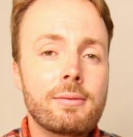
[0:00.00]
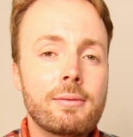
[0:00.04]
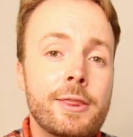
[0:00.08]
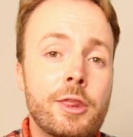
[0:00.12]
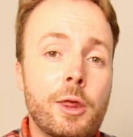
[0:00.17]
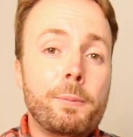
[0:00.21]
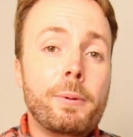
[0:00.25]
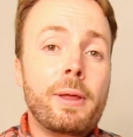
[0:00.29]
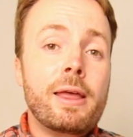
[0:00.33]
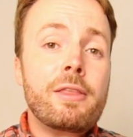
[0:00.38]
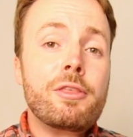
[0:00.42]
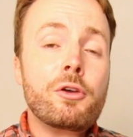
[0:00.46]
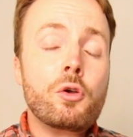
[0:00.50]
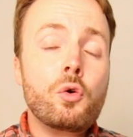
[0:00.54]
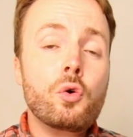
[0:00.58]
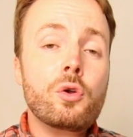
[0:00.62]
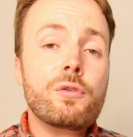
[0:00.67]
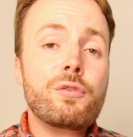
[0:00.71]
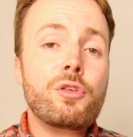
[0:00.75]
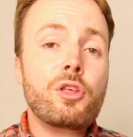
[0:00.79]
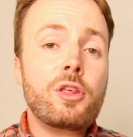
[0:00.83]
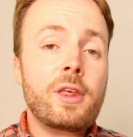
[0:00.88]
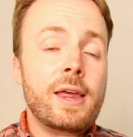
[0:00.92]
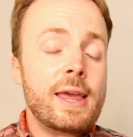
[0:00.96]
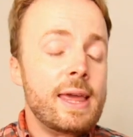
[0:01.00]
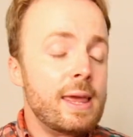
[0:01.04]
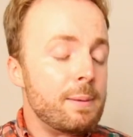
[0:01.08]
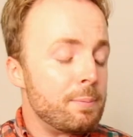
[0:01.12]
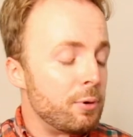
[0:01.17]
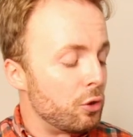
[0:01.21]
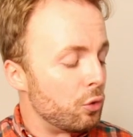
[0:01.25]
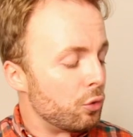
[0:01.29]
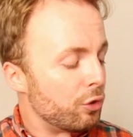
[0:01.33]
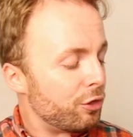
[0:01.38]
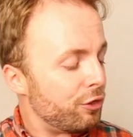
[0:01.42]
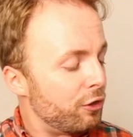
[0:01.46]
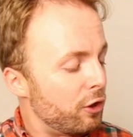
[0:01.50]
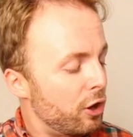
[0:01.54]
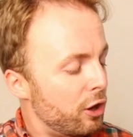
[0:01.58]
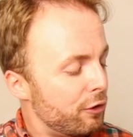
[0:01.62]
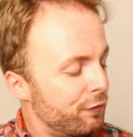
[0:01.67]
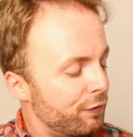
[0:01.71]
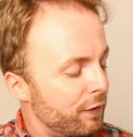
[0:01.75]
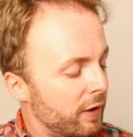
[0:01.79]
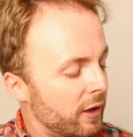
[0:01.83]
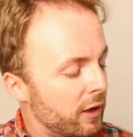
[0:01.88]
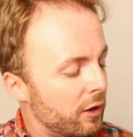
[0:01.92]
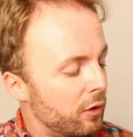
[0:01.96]
To play the chord of C, put your
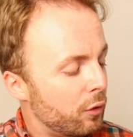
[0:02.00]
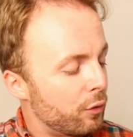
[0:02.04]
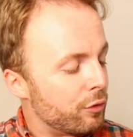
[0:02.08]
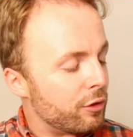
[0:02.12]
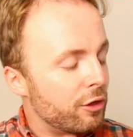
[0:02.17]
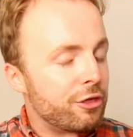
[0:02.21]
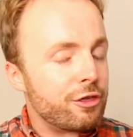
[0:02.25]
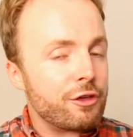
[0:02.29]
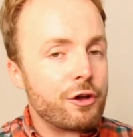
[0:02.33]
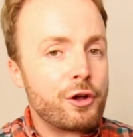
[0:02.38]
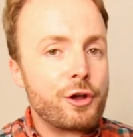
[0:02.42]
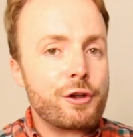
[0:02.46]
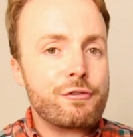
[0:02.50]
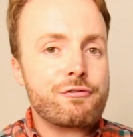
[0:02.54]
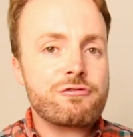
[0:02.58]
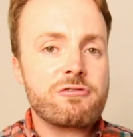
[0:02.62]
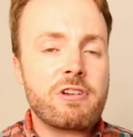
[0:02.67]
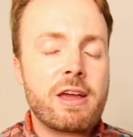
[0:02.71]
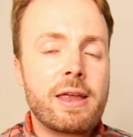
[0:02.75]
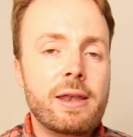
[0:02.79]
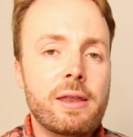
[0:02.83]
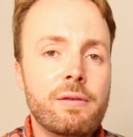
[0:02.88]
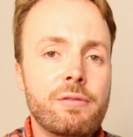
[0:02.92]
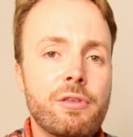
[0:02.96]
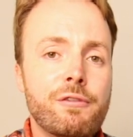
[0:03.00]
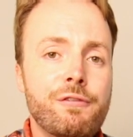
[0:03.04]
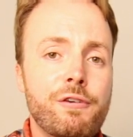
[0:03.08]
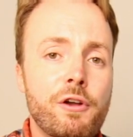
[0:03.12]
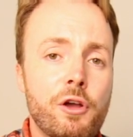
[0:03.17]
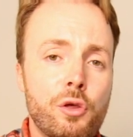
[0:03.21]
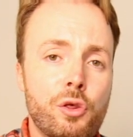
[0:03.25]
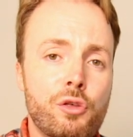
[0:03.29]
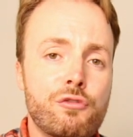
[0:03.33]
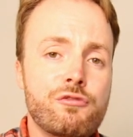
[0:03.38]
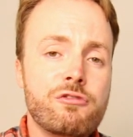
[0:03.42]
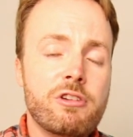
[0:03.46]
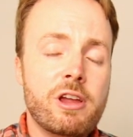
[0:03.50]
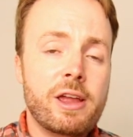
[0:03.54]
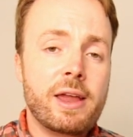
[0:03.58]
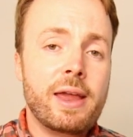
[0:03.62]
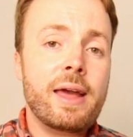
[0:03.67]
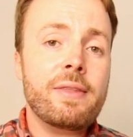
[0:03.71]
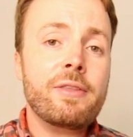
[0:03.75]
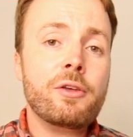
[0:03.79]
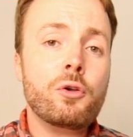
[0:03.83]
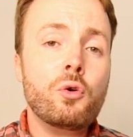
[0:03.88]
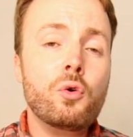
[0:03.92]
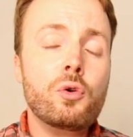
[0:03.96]
third finger on the third fret of the first
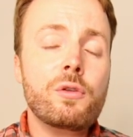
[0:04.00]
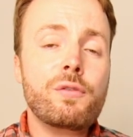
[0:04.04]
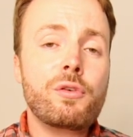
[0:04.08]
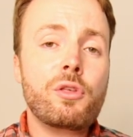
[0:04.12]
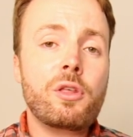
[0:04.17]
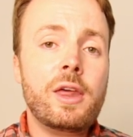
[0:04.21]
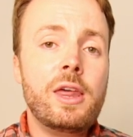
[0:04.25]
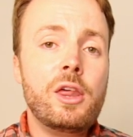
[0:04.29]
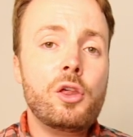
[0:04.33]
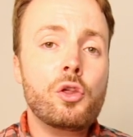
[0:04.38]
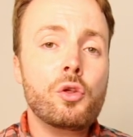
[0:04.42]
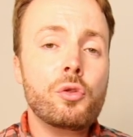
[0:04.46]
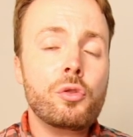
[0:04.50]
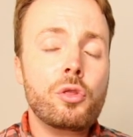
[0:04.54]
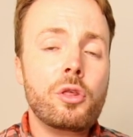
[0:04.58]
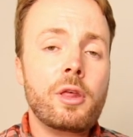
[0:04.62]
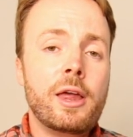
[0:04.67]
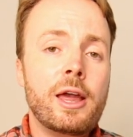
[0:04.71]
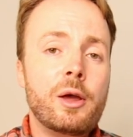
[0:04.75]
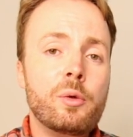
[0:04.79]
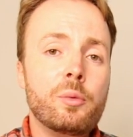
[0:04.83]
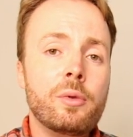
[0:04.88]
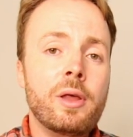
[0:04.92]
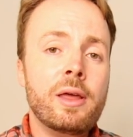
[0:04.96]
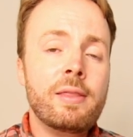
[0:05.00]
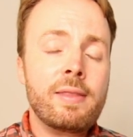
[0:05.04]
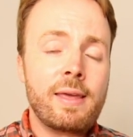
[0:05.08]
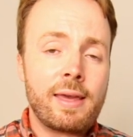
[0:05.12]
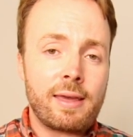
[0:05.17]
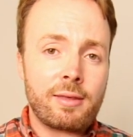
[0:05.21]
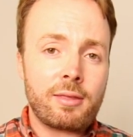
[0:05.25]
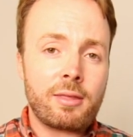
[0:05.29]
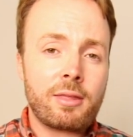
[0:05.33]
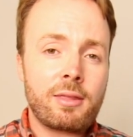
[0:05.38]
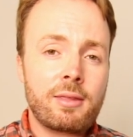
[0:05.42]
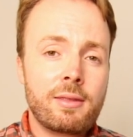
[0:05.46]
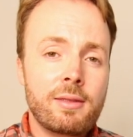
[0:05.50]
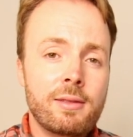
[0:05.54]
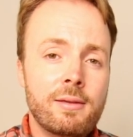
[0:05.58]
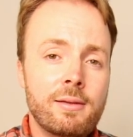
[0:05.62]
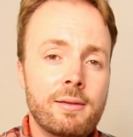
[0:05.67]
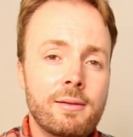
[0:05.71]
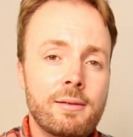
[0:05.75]
string, and the chord of C should sound like this.